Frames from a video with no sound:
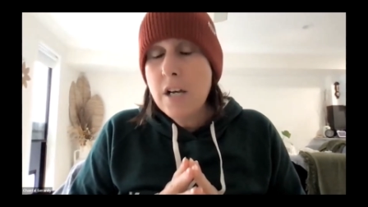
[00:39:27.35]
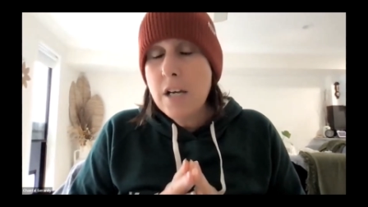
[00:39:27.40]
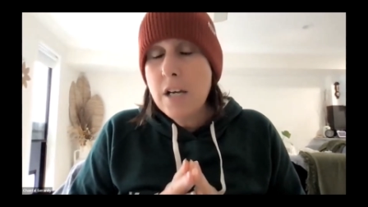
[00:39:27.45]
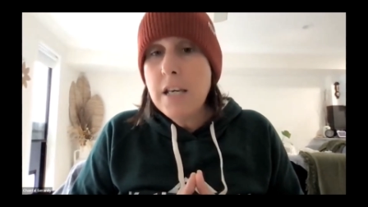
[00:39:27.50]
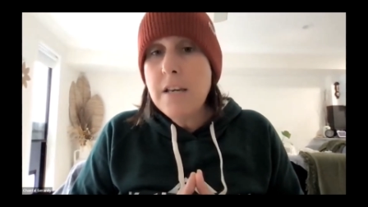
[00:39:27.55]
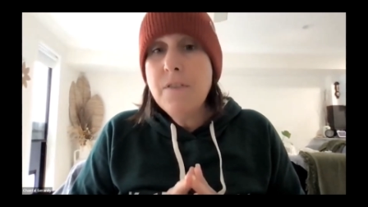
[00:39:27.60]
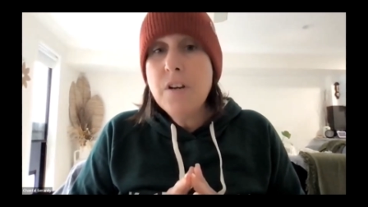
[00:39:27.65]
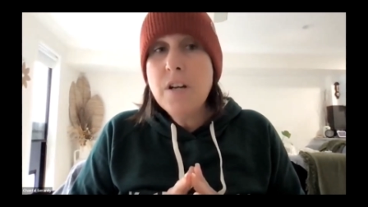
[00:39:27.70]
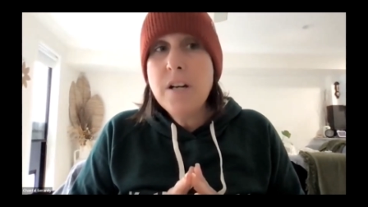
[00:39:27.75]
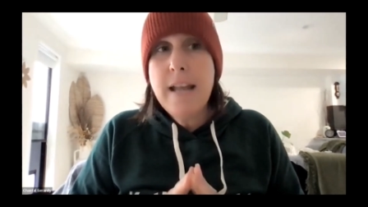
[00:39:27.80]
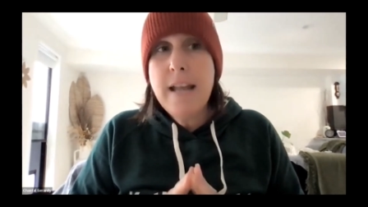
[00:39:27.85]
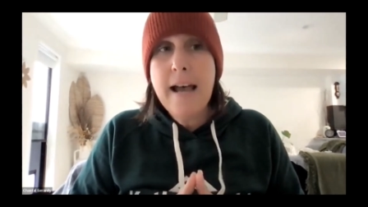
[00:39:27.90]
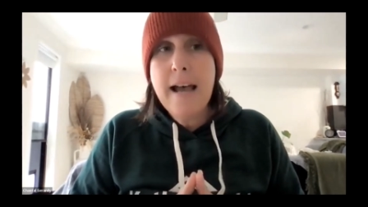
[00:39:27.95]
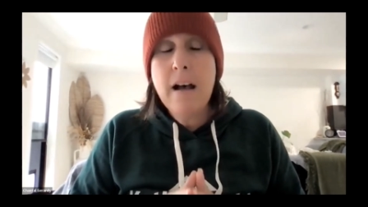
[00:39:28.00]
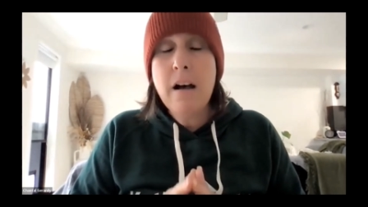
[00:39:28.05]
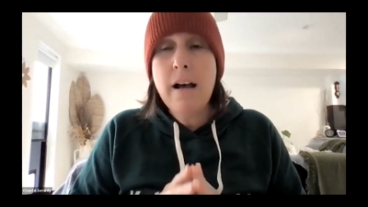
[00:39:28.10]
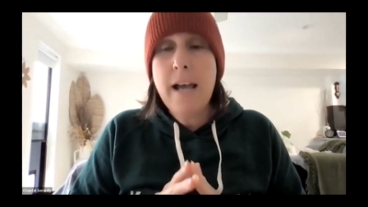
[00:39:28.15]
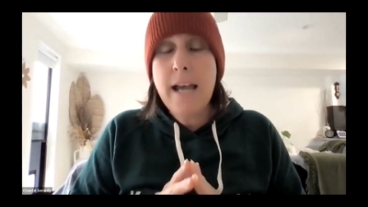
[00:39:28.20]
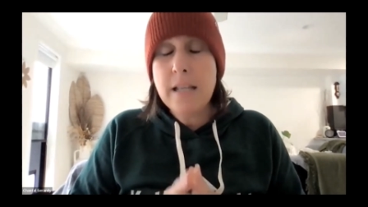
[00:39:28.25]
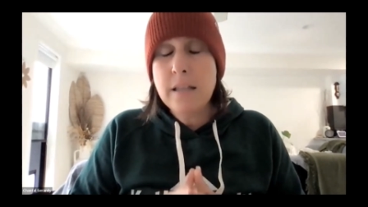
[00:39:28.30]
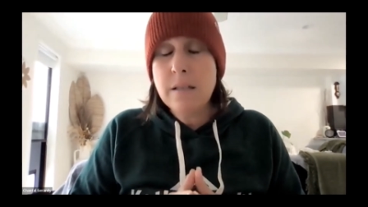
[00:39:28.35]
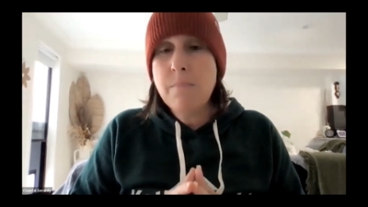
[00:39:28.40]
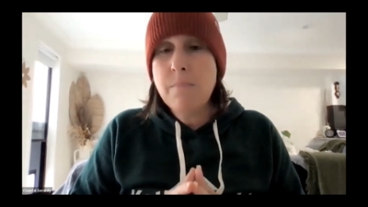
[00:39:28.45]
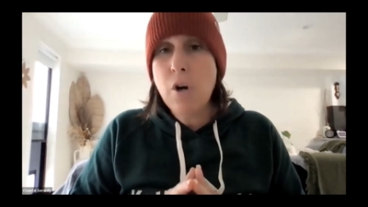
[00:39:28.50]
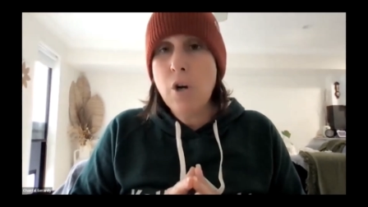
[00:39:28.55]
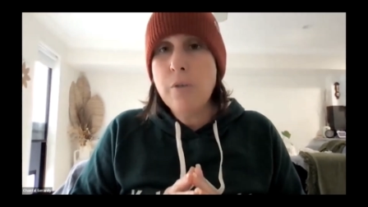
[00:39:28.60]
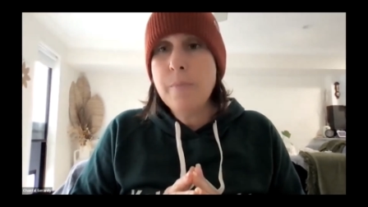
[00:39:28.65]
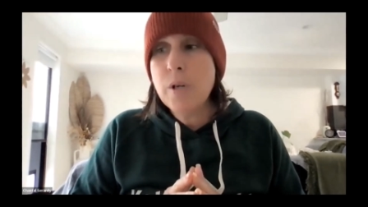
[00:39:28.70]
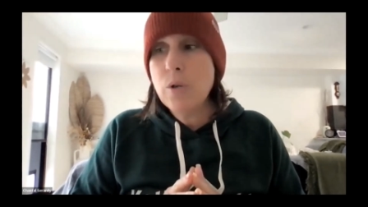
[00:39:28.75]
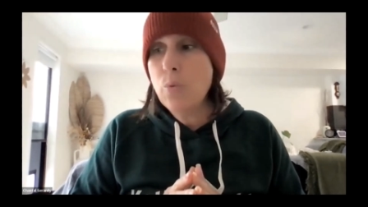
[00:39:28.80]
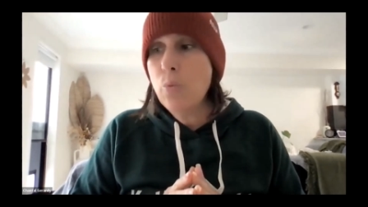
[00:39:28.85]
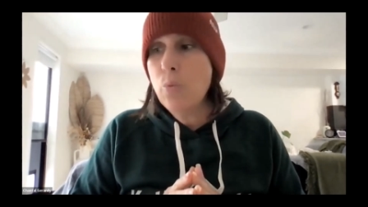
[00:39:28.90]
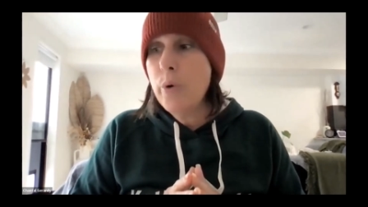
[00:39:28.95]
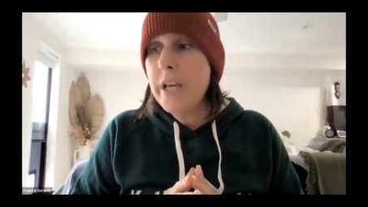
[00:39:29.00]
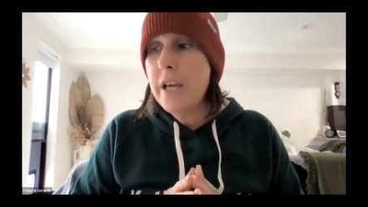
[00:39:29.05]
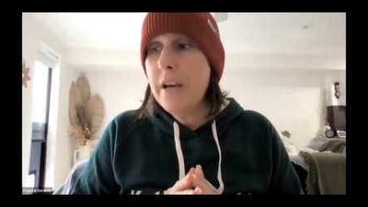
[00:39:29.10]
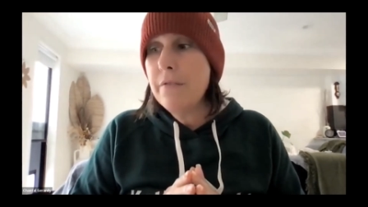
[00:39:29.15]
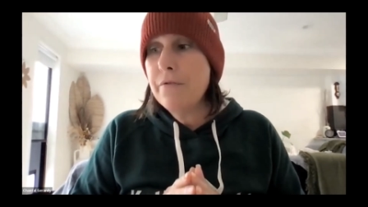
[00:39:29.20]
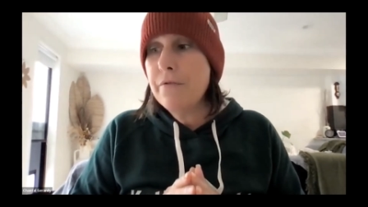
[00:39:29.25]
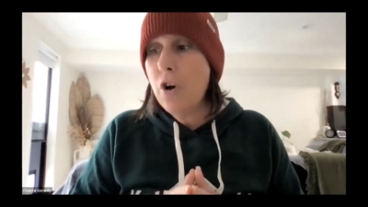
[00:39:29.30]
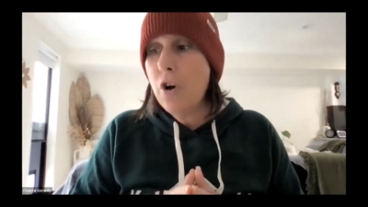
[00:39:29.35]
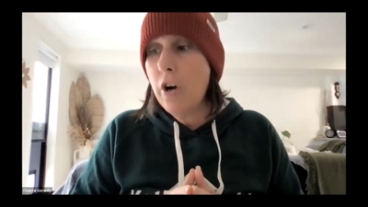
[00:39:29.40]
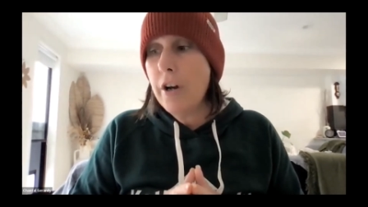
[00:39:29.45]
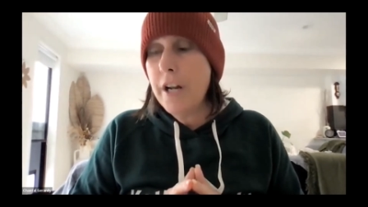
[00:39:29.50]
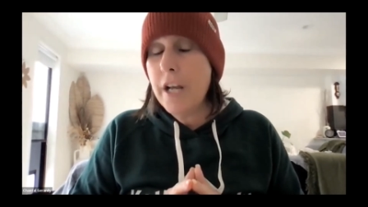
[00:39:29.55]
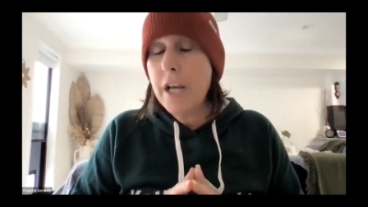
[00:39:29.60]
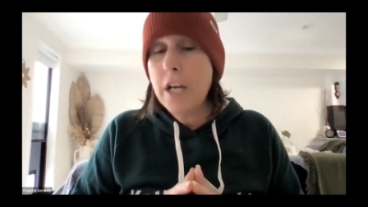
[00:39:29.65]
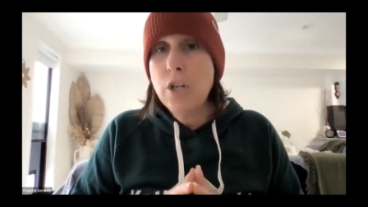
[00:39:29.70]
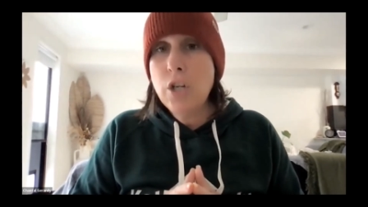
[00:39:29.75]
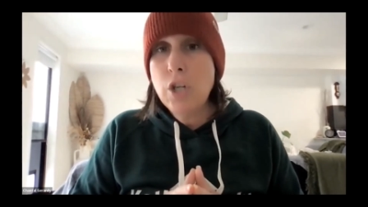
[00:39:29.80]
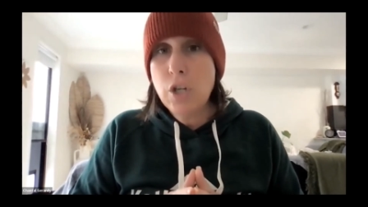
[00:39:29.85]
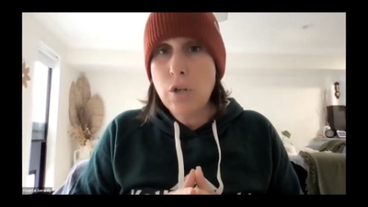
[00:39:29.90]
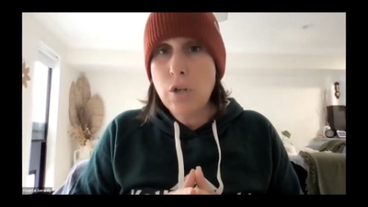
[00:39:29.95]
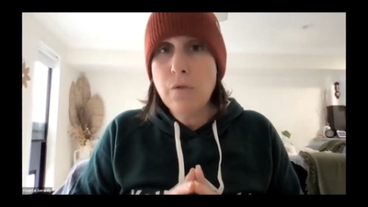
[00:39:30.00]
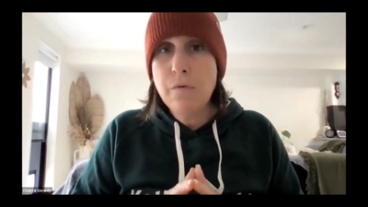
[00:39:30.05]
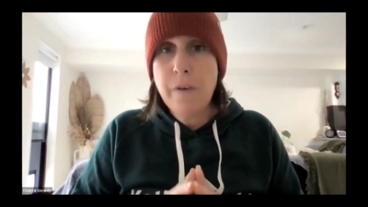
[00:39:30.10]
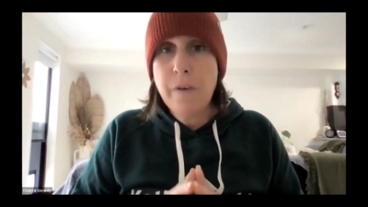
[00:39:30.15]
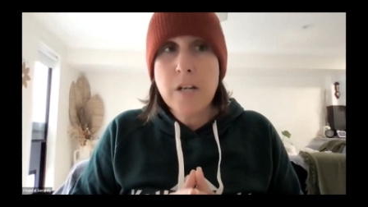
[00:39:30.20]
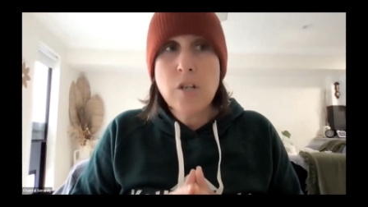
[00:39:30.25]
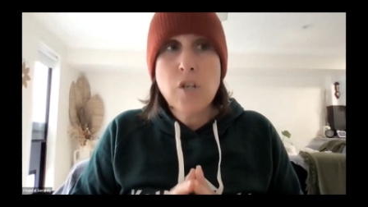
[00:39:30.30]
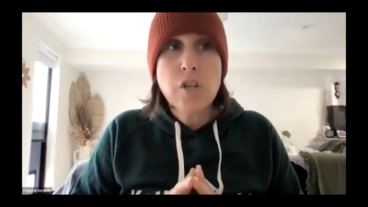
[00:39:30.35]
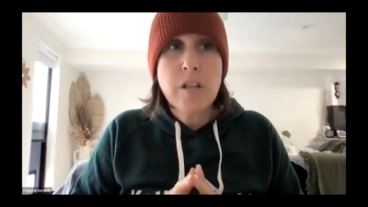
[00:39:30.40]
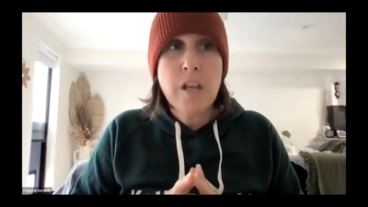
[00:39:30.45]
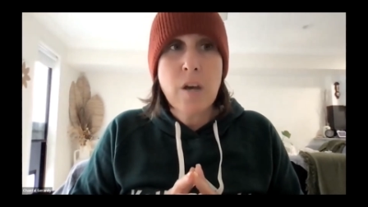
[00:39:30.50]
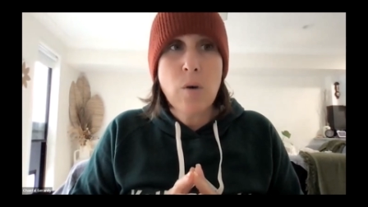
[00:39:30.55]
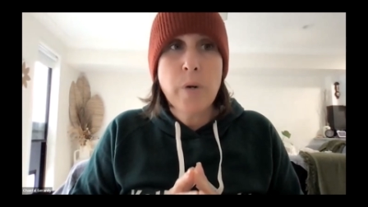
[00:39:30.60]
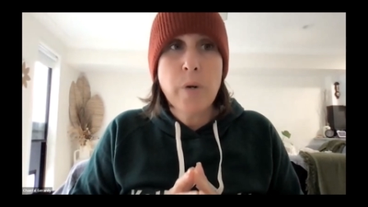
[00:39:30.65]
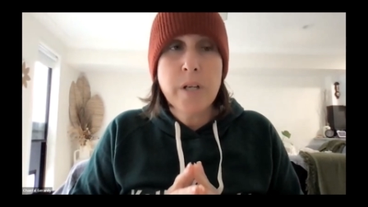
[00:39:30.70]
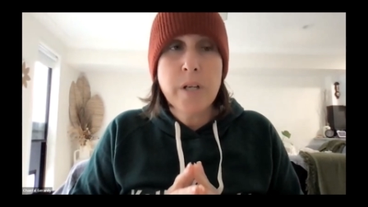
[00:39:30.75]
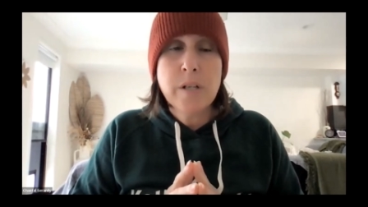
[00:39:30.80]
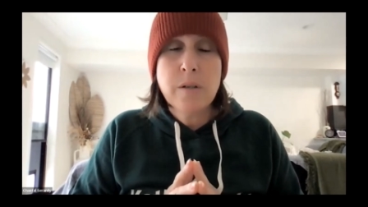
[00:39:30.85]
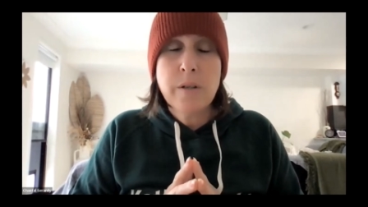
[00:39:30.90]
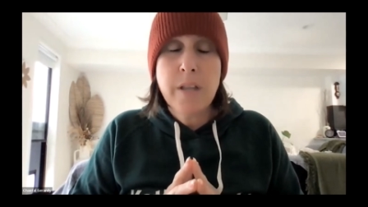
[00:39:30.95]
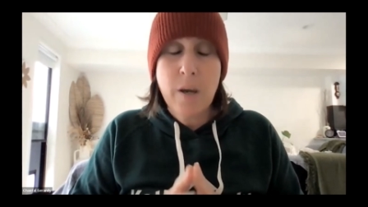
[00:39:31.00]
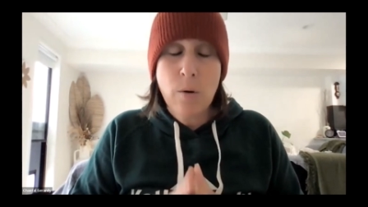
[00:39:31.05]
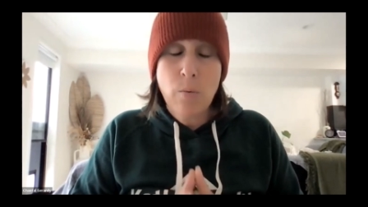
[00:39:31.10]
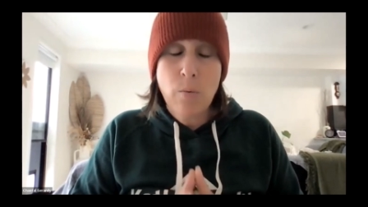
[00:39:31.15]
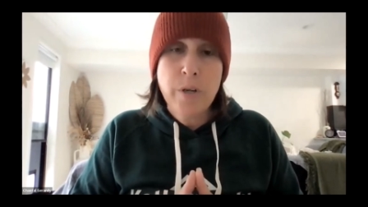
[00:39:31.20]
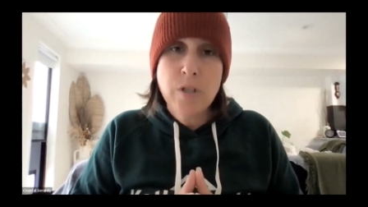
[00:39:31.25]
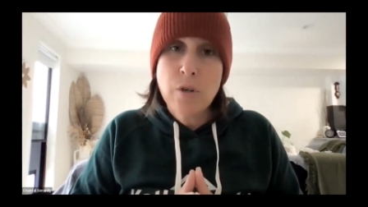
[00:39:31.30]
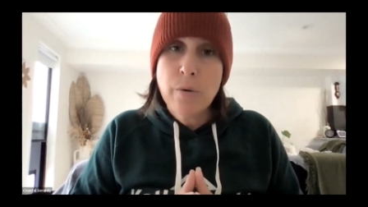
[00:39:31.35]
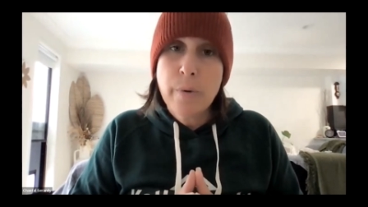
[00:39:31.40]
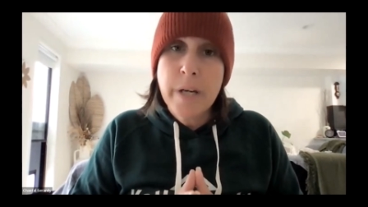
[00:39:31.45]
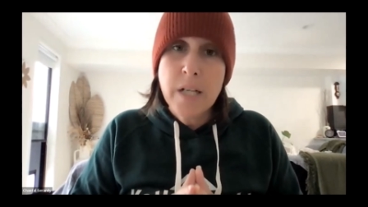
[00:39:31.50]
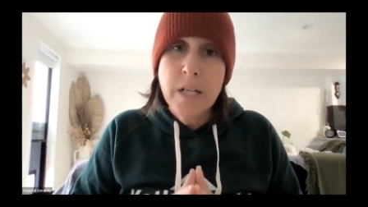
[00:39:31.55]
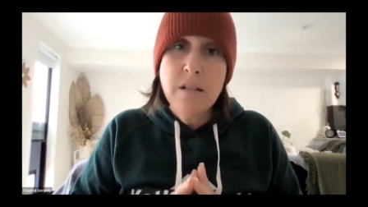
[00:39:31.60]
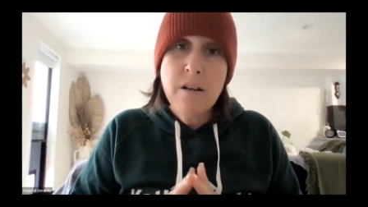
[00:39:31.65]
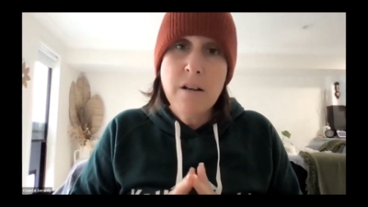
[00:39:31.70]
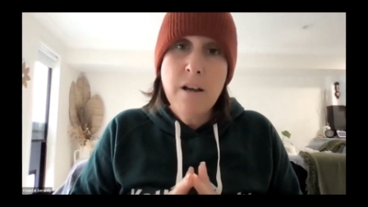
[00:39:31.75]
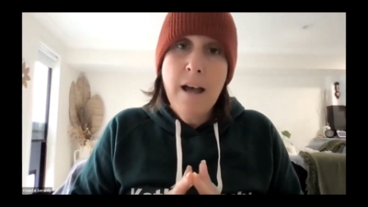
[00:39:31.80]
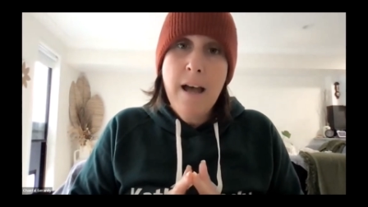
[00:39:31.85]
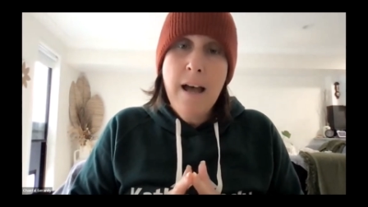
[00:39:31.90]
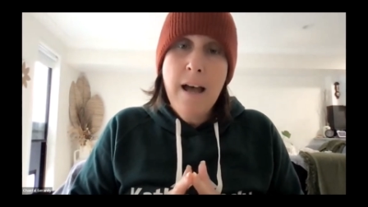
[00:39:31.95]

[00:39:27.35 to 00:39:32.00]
Even now, at the moment, we have got a new venture that we're doing.